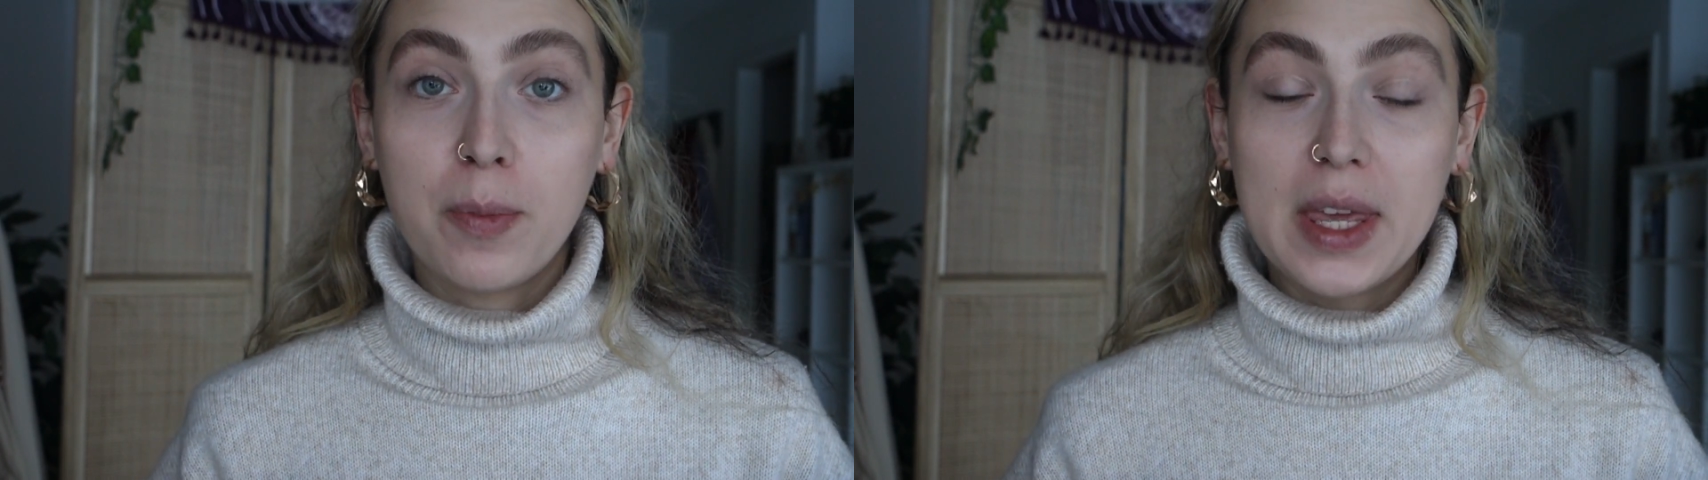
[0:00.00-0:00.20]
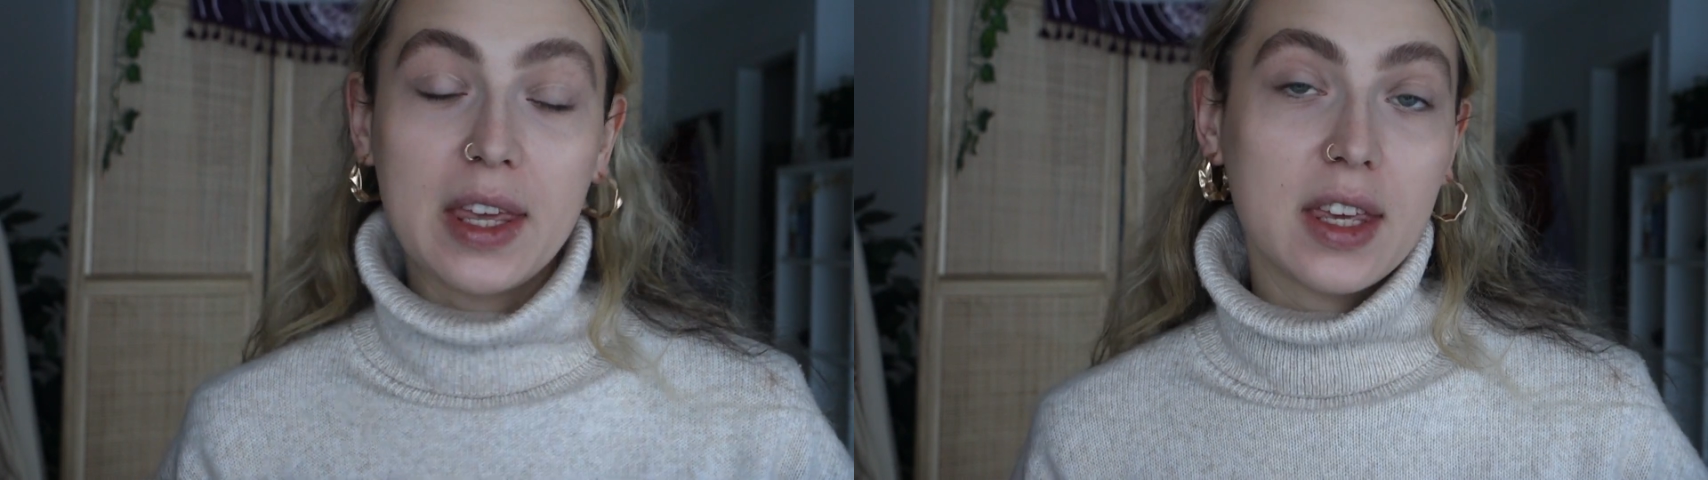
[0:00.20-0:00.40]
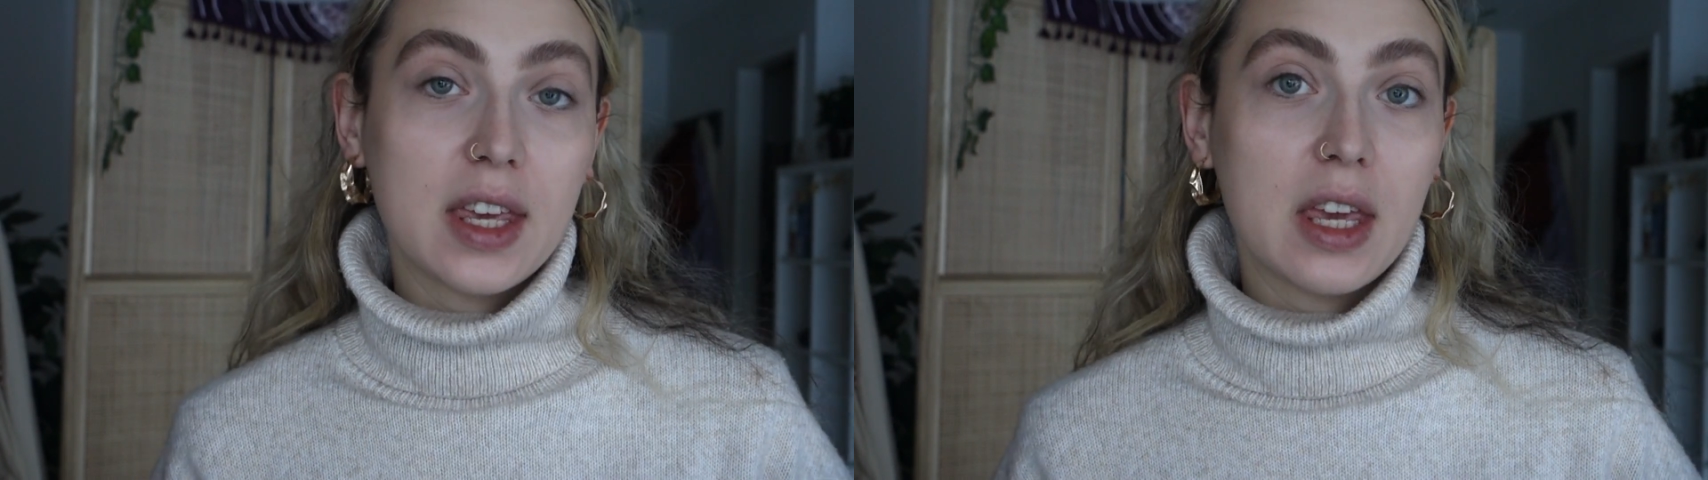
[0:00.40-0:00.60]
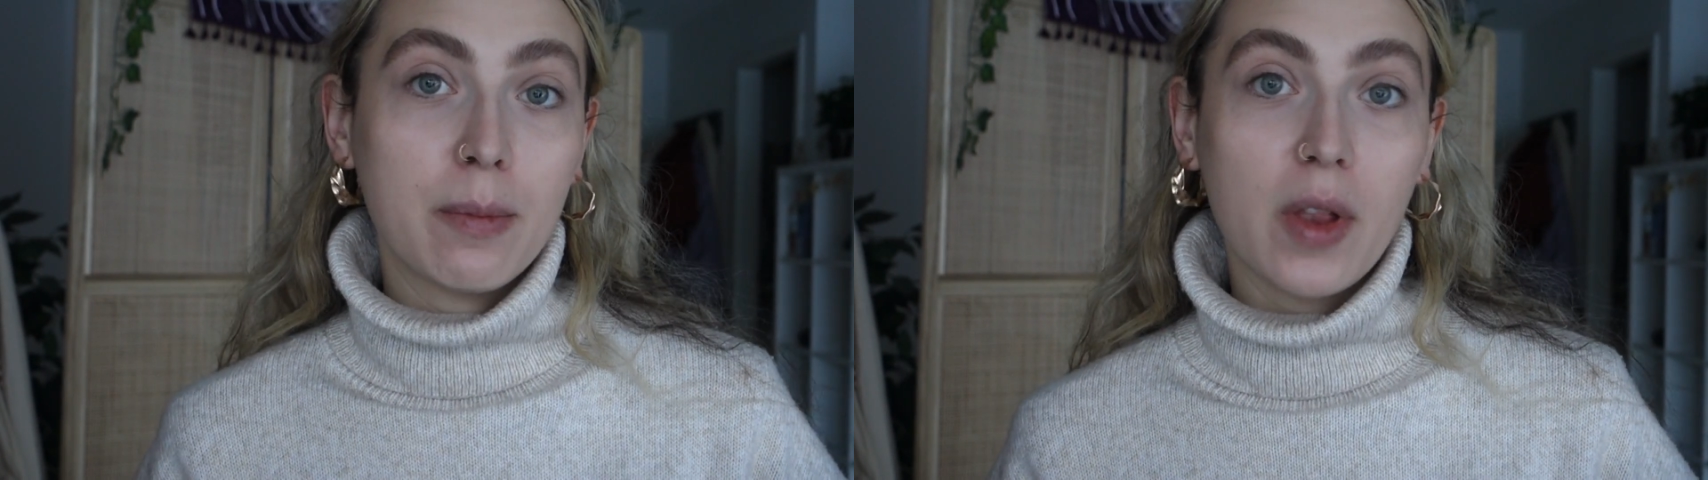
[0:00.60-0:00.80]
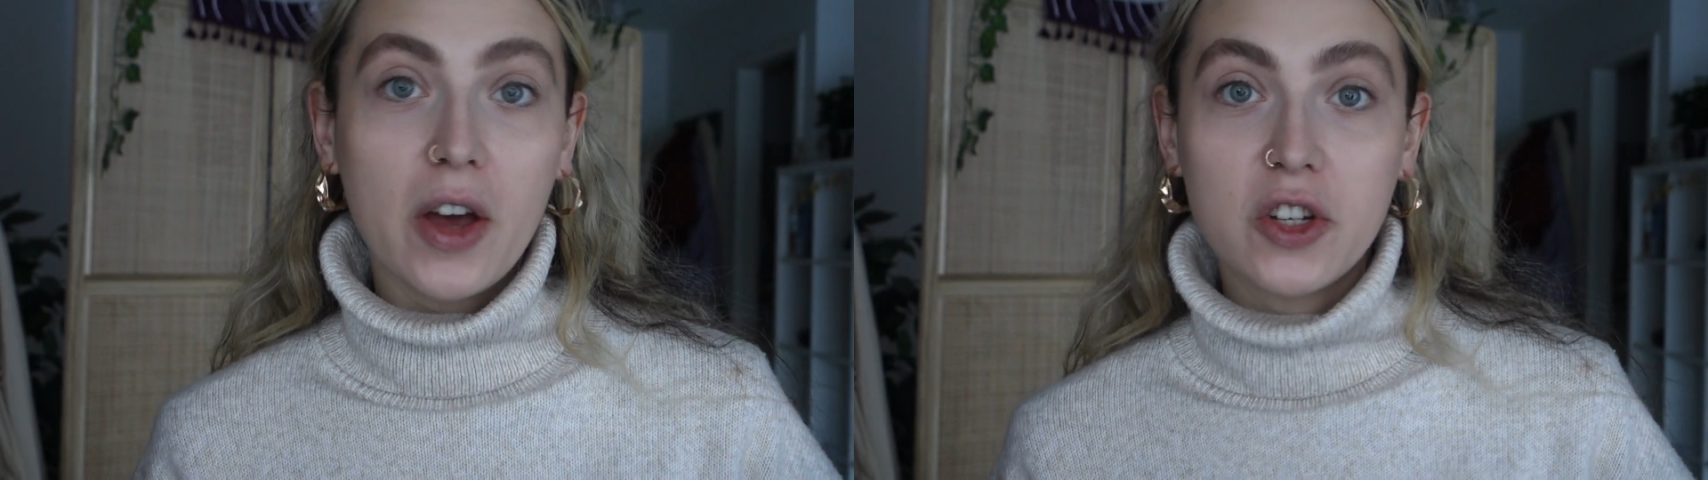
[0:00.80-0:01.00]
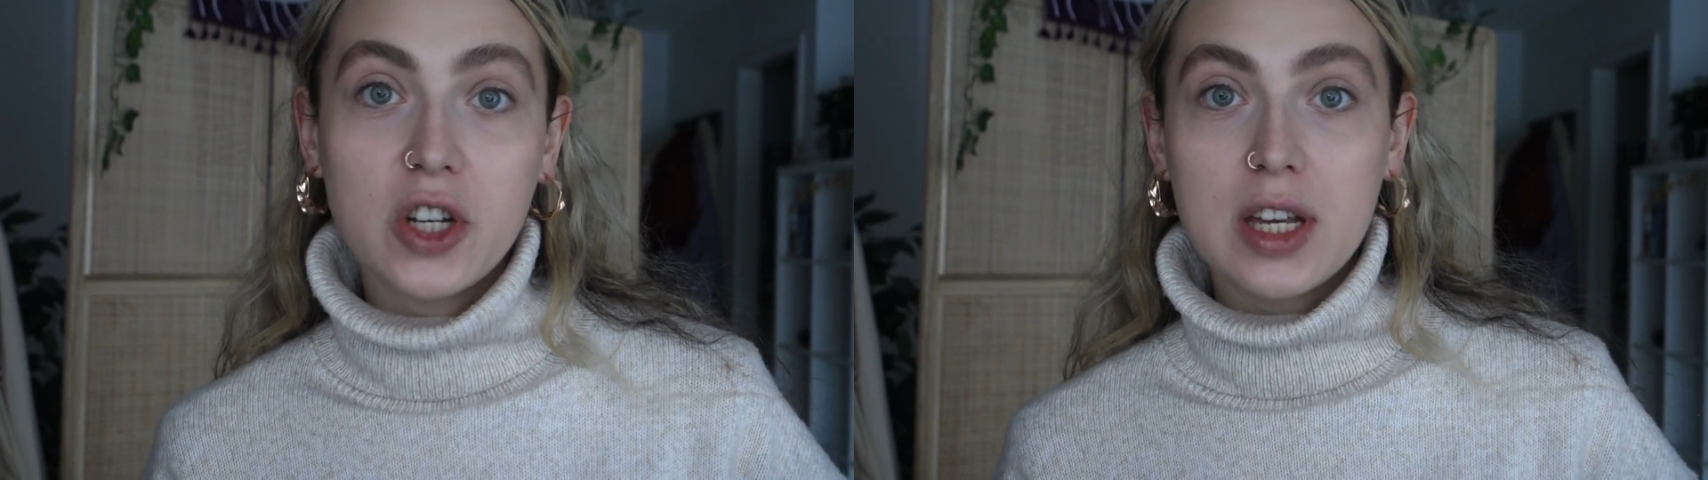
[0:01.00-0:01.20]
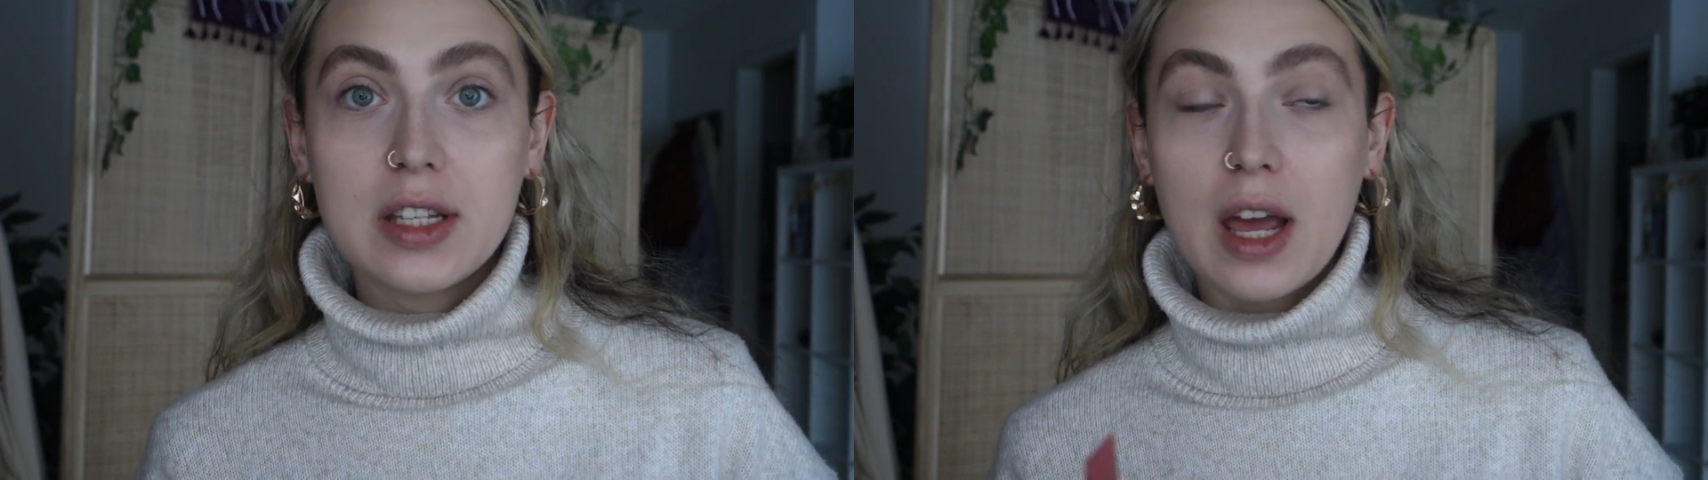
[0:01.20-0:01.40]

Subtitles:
pinky blushes,